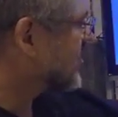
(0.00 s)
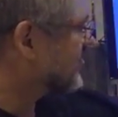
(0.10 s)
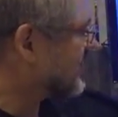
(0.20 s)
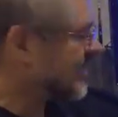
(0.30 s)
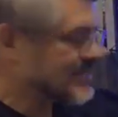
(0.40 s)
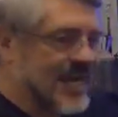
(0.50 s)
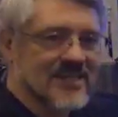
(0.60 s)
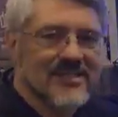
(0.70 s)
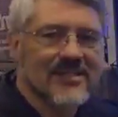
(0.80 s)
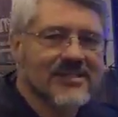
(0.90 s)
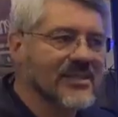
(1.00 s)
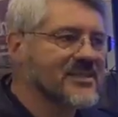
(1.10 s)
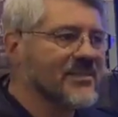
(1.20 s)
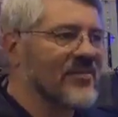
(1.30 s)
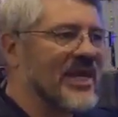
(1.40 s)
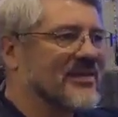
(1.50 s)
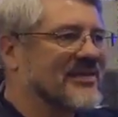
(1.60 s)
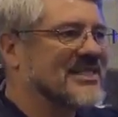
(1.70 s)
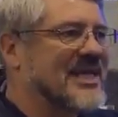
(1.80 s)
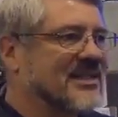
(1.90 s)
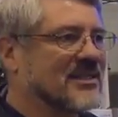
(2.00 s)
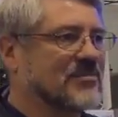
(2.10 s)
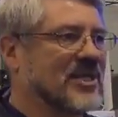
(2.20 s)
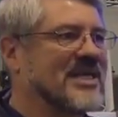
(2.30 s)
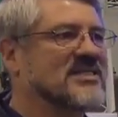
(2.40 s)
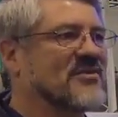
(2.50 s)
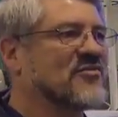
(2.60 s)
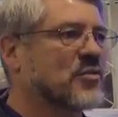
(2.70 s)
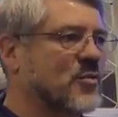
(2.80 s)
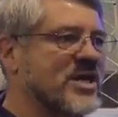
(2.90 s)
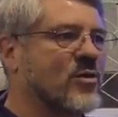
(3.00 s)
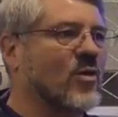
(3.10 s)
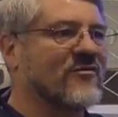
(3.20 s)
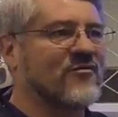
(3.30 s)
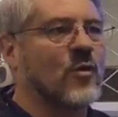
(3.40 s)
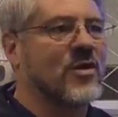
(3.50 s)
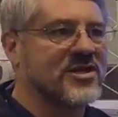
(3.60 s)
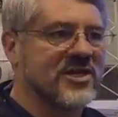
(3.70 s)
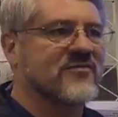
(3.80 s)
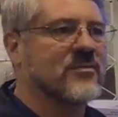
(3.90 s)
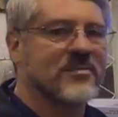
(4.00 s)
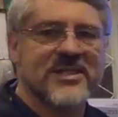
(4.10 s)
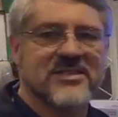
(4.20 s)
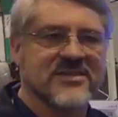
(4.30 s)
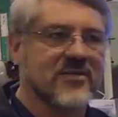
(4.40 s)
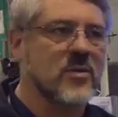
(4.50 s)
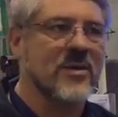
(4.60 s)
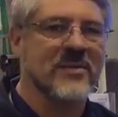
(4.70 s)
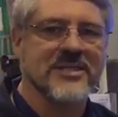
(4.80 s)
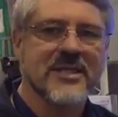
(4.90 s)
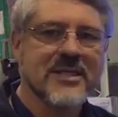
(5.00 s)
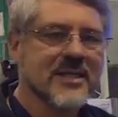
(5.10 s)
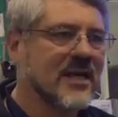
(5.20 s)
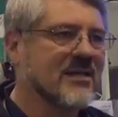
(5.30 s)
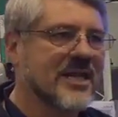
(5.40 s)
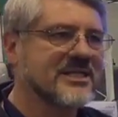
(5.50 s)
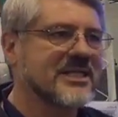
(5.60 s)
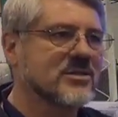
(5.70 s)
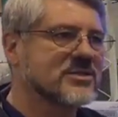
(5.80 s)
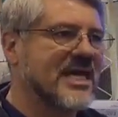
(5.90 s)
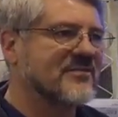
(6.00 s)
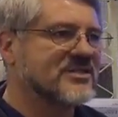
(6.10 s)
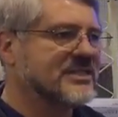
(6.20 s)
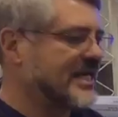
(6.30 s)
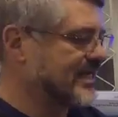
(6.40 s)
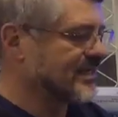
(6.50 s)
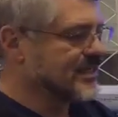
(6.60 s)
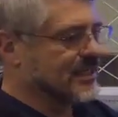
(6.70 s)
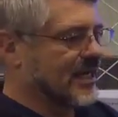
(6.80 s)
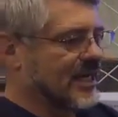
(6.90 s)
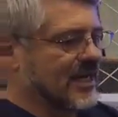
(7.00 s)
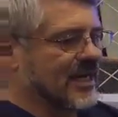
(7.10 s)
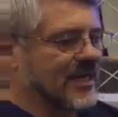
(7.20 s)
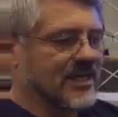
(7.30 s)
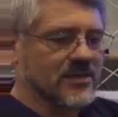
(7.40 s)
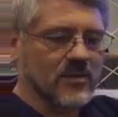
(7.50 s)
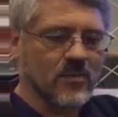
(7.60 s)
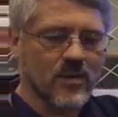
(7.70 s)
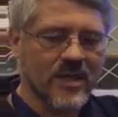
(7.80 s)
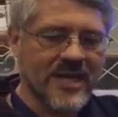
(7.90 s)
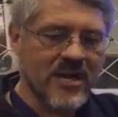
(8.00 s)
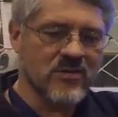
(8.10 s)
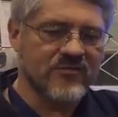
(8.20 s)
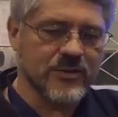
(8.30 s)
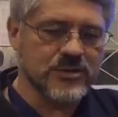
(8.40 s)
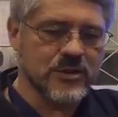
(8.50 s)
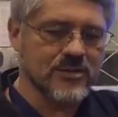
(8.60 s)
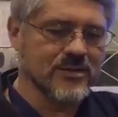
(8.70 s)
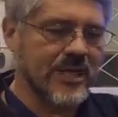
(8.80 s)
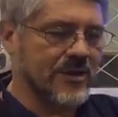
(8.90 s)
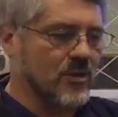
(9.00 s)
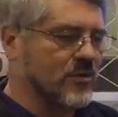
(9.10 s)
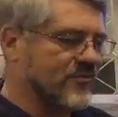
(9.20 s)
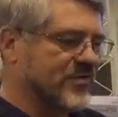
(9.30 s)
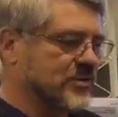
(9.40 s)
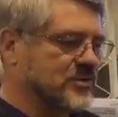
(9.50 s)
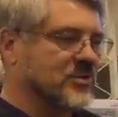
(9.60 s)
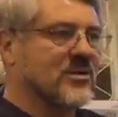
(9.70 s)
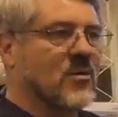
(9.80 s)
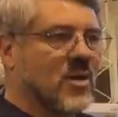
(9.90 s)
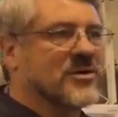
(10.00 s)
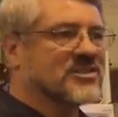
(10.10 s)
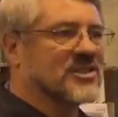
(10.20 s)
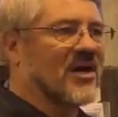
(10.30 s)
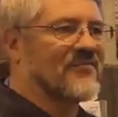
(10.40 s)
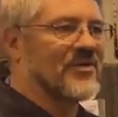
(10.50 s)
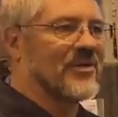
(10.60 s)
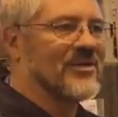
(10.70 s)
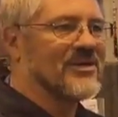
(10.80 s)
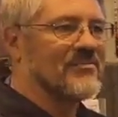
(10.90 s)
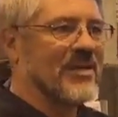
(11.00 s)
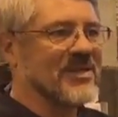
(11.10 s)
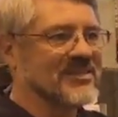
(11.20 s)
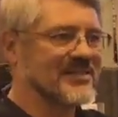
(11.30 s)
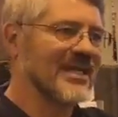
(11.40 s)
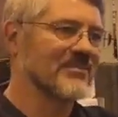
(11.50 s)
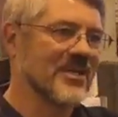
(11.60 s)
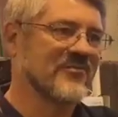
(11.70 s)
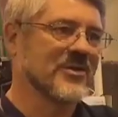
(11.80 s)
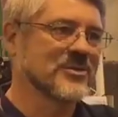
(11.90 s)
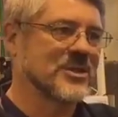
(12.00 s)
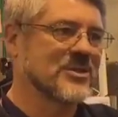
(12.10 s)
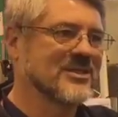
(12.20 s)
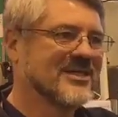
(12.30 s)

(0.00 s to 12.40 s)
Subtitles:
a fantastic system. They take the place of 3 or 4 different pieces of equipment. A lot of dealers have to take an iron filter, an odor filter, a water softener, maybe a sediment filter,